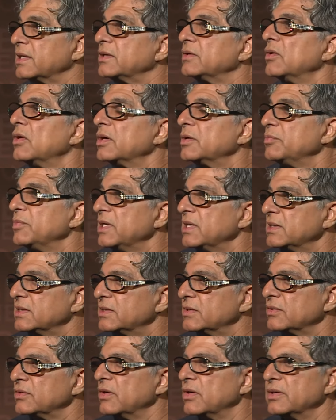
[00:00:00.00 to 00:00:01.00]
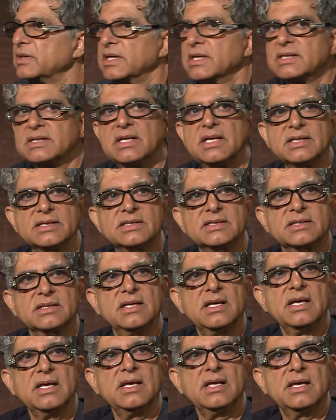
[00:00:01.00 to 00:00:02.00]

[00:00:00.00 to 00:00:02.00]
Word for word: ignored means you don't exist,